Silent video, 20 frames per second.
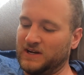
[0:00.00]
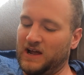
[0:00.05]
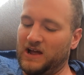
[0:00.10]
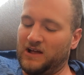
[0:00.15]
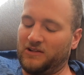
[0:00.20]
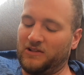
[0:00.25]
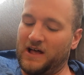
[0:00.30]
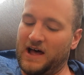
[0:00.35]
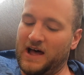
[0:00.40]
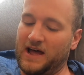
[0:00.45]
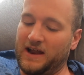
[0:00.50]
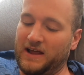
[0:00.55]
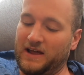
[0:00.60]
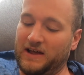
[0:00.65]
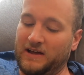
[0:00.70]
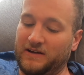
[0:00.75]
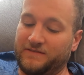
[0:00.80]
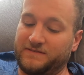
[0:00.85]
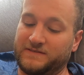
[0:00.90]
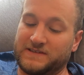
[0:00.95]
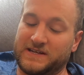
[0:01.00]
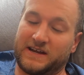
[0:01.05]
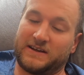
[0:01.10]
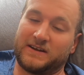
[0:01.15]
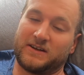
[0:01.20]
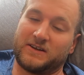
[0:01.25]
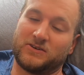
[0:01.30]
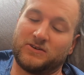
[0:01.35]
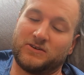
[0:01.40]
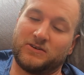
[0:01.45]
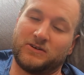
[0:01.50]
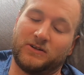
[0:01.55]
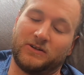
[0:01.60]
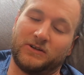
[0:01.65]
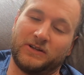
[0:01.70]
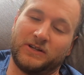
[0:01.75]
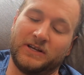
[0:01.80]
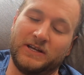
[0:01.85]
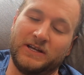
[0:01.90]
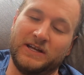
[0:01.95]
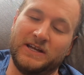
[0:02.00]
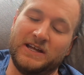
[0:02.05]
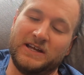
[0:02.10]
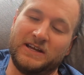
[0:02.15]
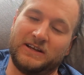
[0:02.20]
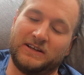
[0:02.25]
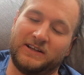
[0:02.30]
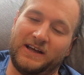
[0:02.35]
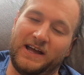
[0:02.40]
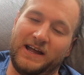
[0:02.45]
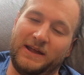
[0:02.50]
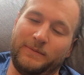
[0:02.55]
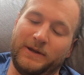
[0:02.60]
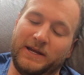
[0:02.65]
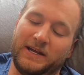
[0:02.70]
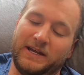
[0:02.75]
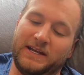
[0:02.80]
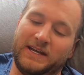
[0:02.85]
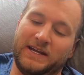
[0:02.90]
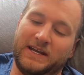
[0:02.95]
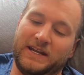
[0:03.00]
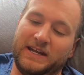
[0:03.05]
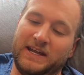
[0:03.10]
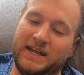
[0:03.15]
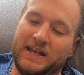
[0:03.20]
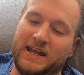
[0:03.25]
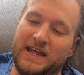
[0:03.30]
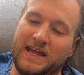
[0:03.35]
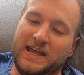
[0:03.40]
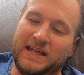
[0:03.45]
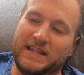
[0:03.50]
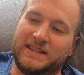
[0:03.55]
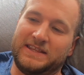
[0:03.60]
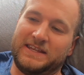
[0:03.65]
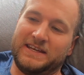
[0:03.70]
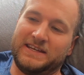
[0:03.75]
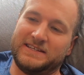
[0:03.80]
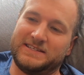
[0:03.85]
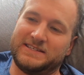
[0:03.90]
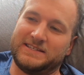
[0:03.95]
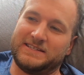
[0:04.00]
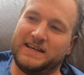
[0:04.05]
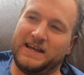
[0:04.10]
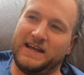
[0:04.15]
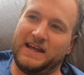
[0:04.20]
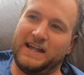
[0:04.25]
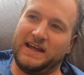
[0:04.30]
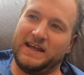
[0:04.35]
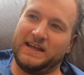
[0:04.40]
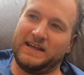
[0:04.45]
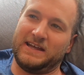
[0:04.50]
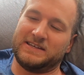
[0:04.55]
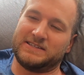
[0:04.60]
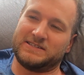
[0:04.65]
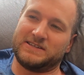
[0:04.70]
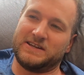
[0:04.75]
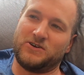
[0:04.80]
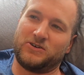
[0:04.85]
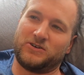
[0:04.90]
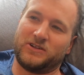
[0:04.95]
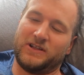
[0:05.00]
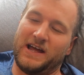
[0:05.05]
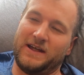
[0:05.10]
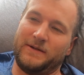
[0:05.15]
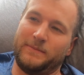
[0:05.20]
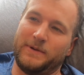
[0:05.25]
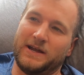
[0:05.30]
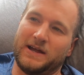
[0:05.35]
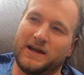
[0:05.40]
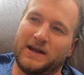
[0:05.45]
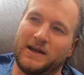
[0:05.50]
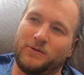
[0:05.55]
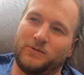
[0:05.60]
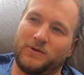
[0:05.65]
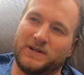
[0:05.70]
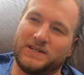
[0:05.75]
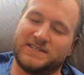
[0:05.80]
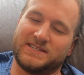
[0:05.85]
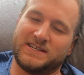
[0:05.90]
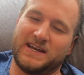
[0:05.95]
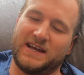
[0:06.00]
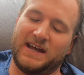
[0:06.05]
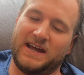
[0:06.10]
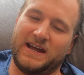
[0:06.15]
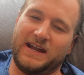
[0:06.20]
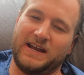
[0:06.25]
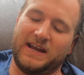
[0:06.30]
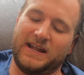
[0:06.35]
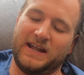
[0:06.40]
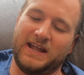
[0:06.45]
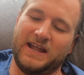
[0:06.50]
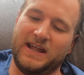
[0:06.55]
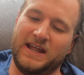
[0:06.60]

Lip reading: a lot of technical climbing in it. This has no climbing on one side,